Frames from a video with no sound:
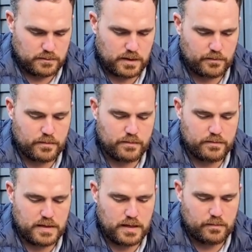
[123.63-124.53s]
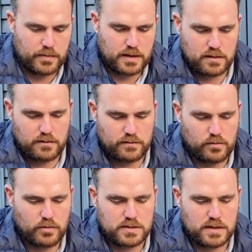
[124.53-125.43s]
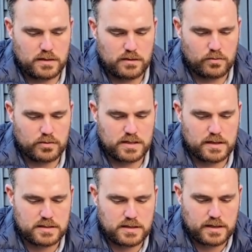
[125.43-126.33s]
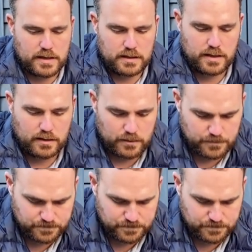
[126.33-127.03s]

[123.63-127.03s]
a deep puddle of water and the water doesn't get in.